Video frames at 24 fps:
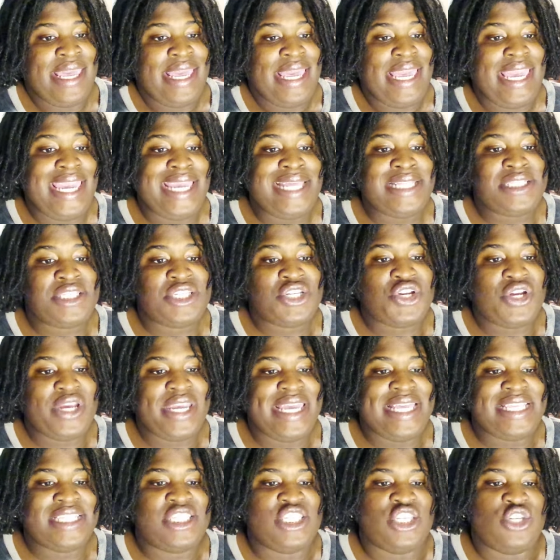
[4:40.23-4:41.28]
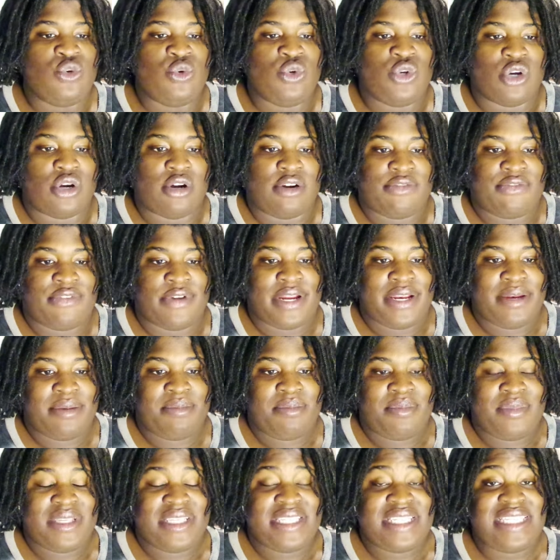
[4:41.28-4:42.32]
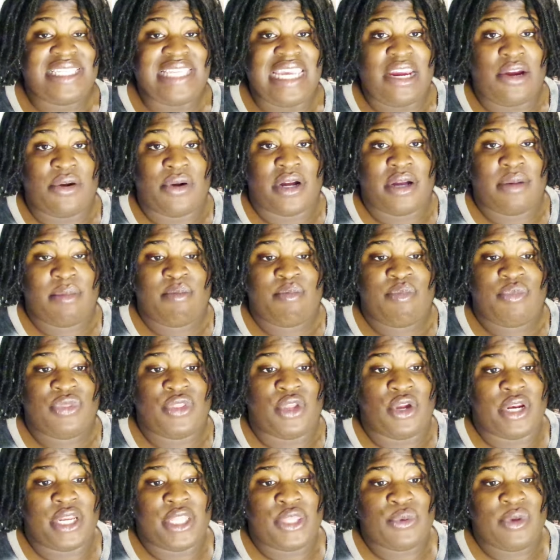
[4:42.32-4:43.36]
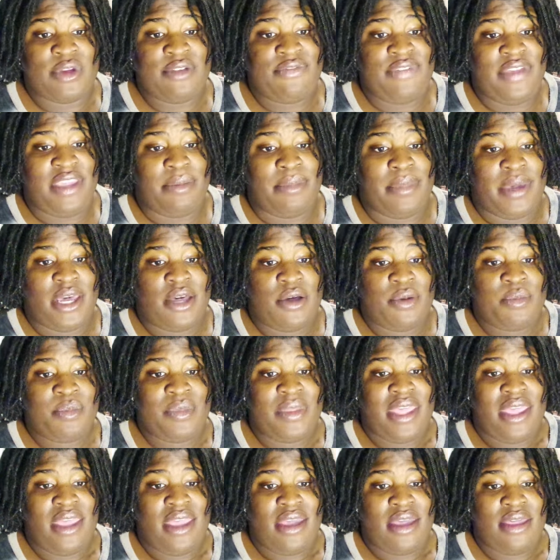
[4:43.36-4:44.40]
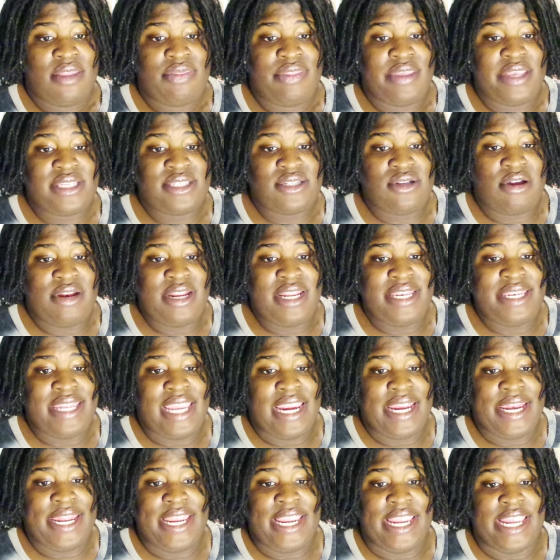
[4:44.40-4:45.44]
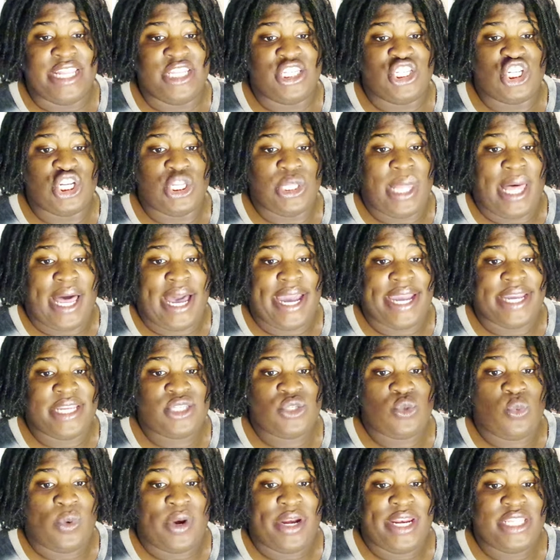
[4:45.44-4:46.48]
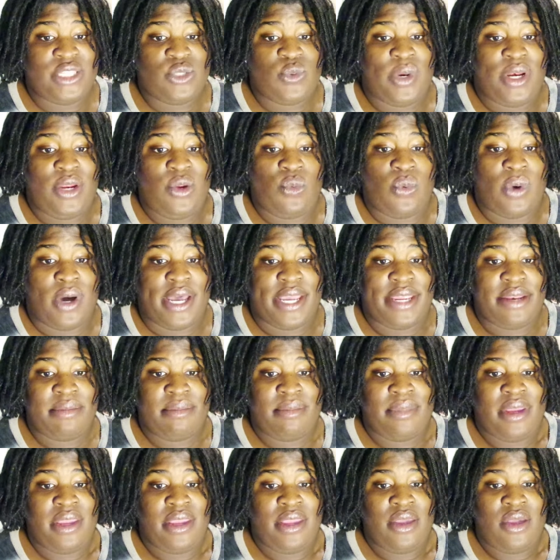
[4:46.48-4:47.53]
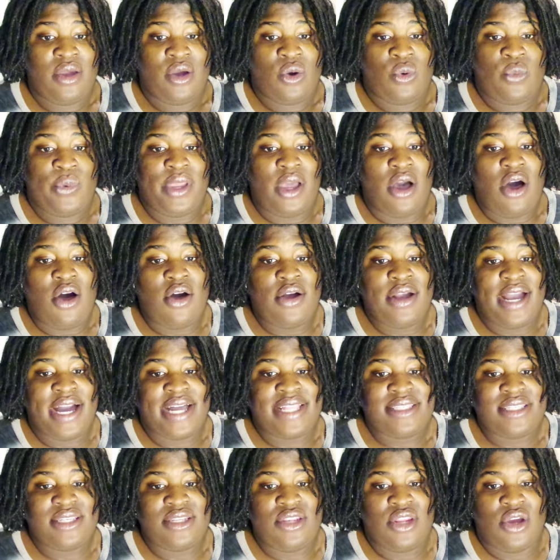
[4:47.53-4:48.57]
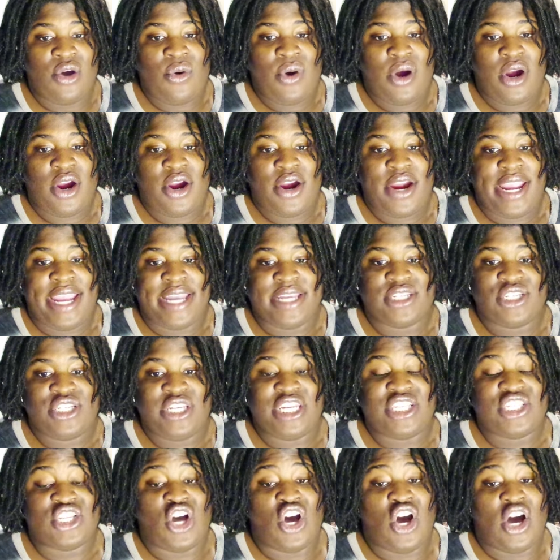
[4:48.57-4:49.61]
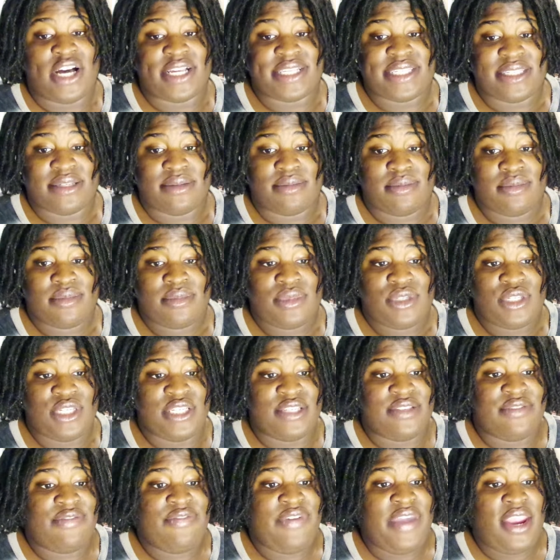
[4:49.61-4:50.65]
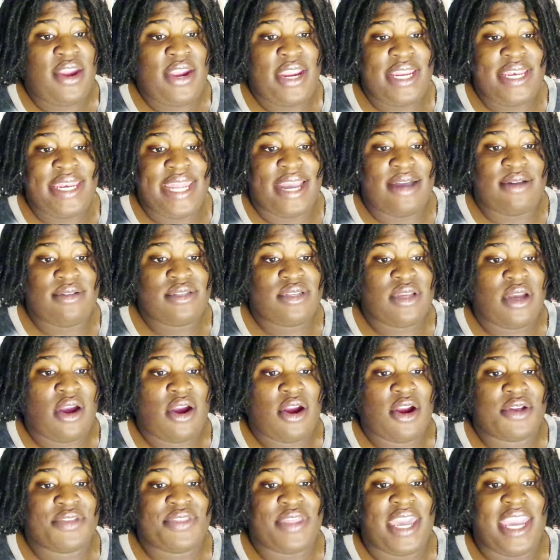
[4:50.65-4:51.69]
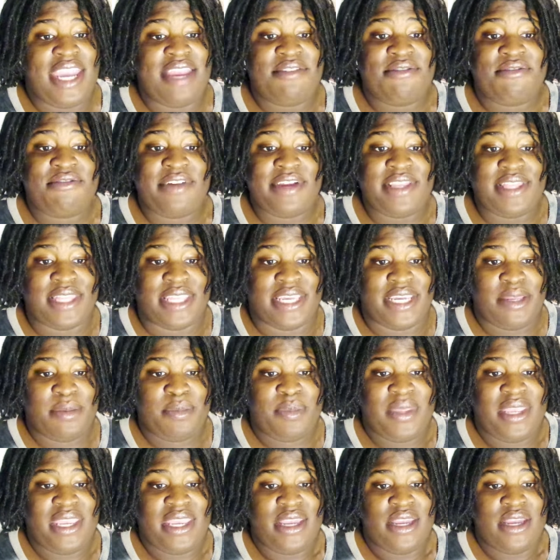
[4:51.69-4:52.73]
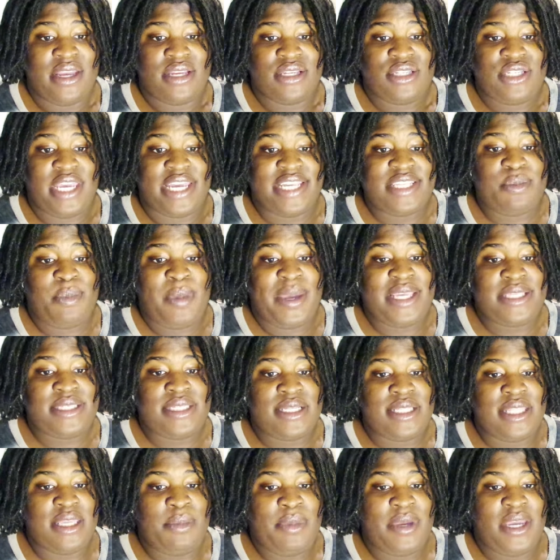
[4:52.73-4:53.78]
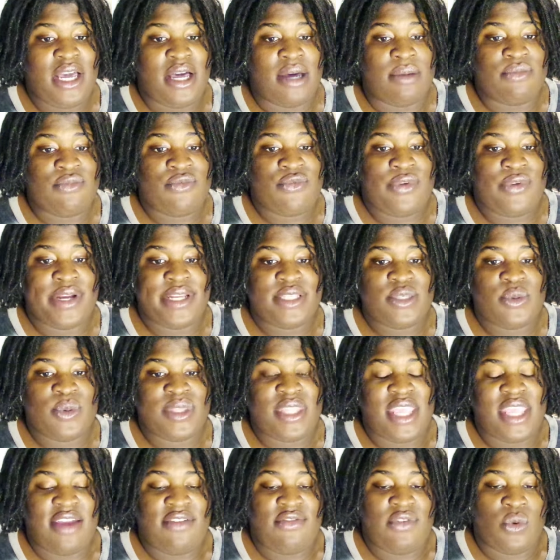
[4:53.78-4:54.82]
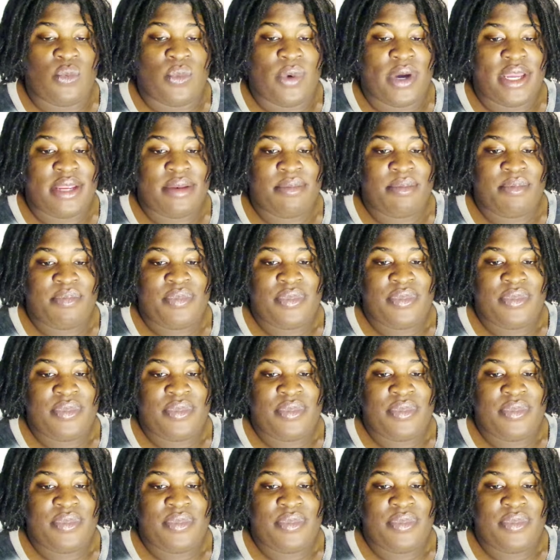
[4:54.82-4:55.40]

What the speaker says: Enter his new girlfriend, Sarah, 33 female. They started dating in July 2021. We all got to know her, and she is awesome. She's very down to earth and friendly. She has basically become friends with everyone.